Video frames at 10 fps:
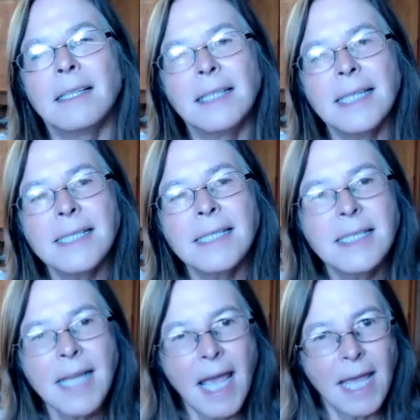Let's
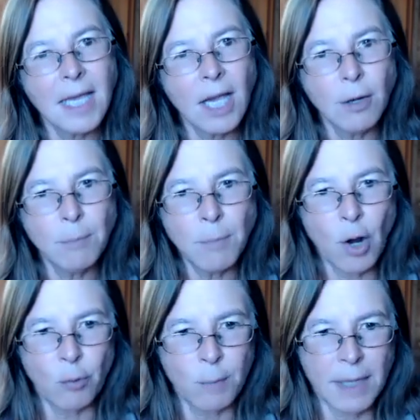take a
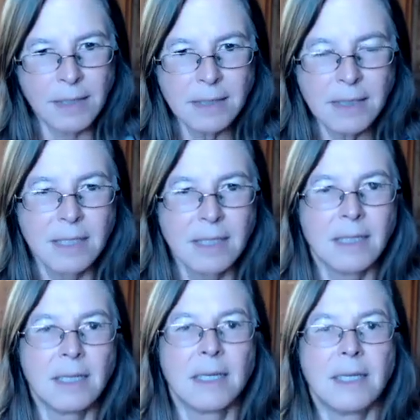moment
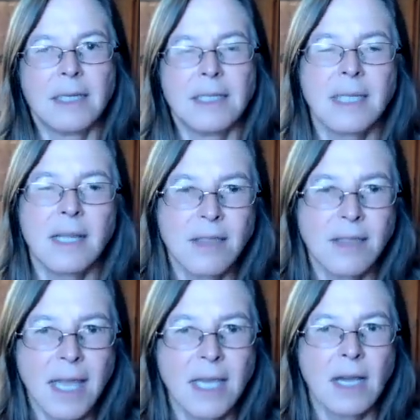to
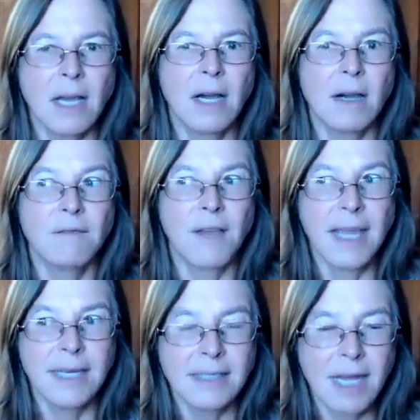think of
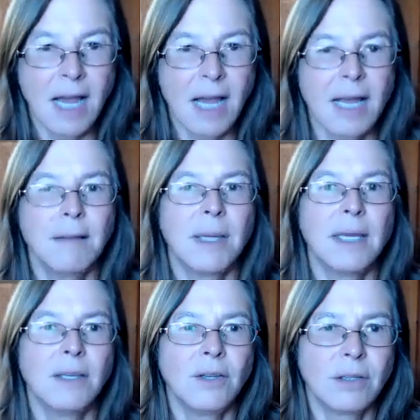a time
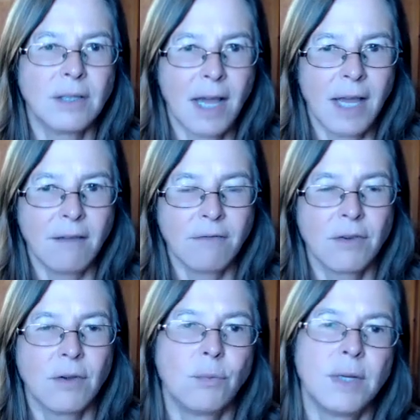in your life
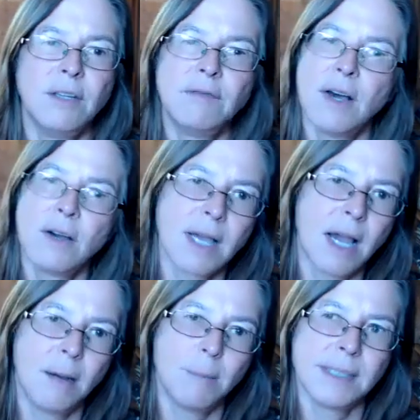when you felt
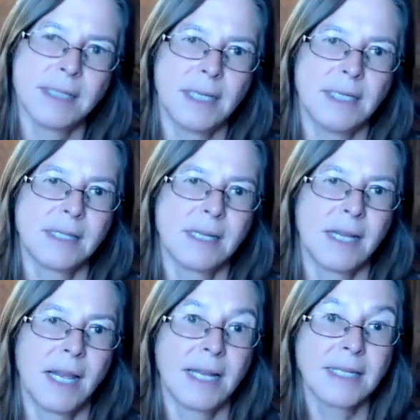competent
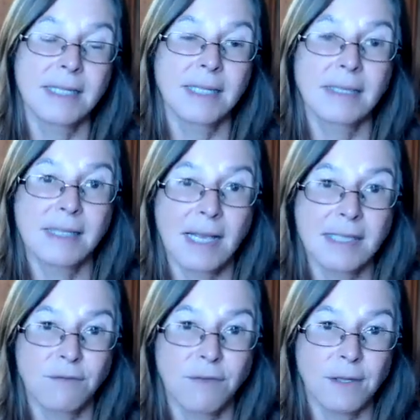and
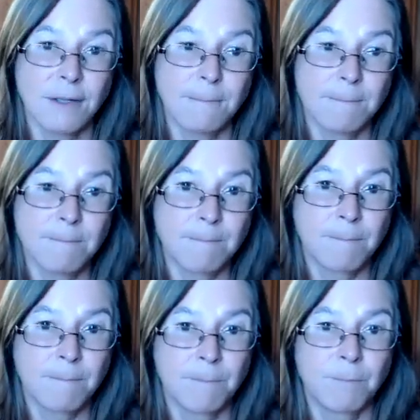successful.
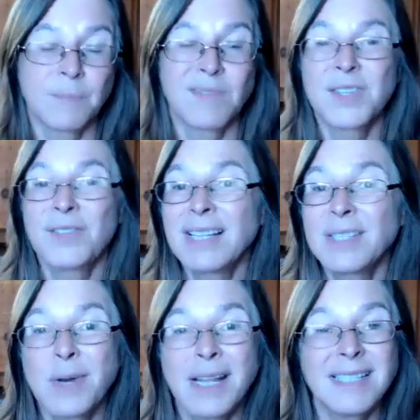So
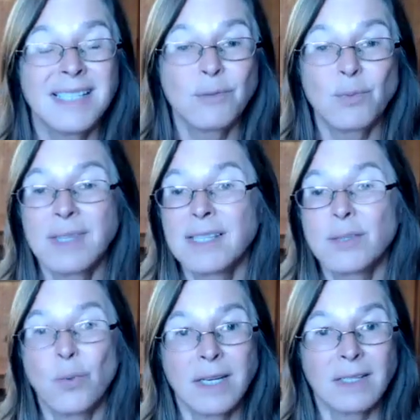that's what I did with this
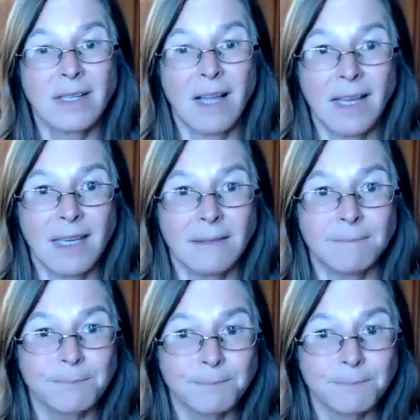one client.